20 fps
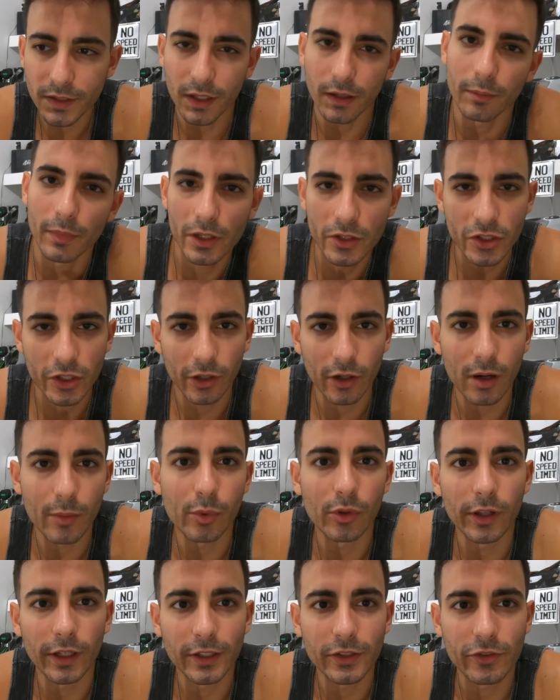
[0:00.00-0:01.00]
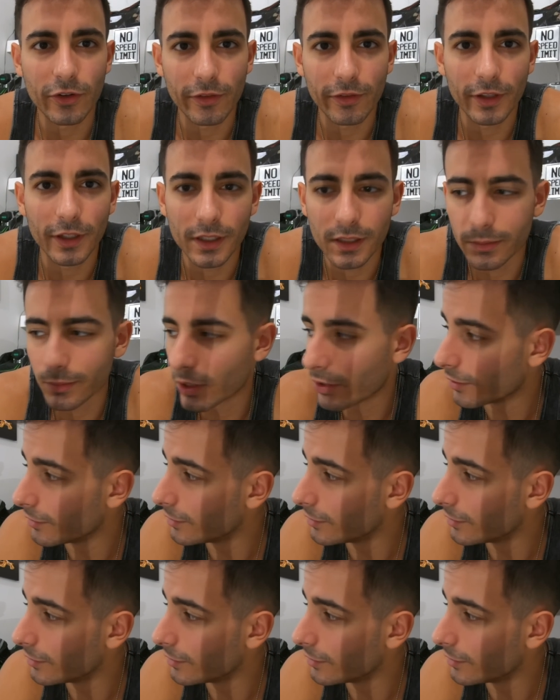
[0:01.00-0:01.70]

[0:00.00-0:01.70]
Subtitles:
and I mentioned a couple extra things about the